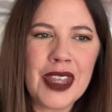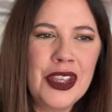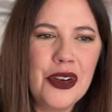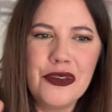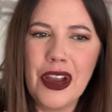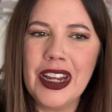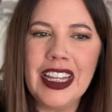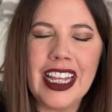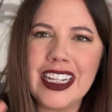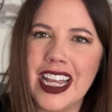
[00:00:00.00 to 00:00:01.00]
you know, very
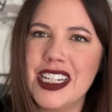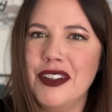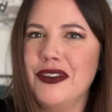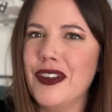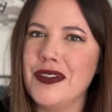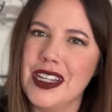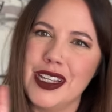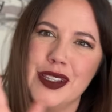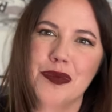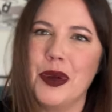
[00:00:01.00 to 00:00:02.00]
like nineteen
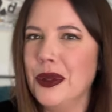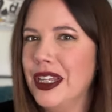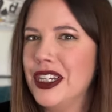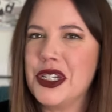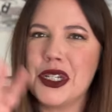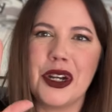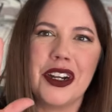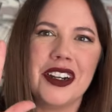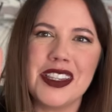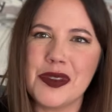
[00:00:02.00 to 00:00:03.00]
fifties bowling
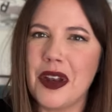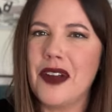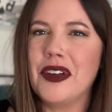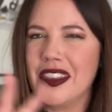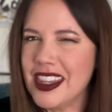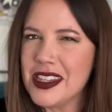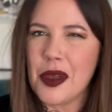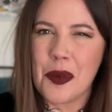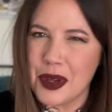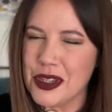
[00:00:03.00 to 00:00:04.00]
shirts, whatever. This
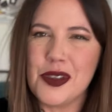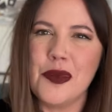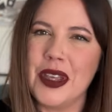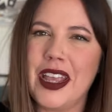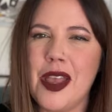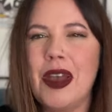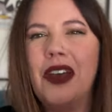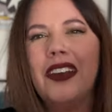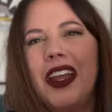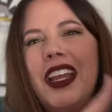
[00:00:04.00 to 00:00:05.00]
I'm assuming came
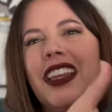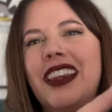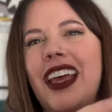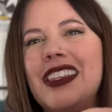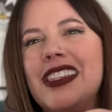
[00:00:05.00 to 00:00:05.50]
out kind of in that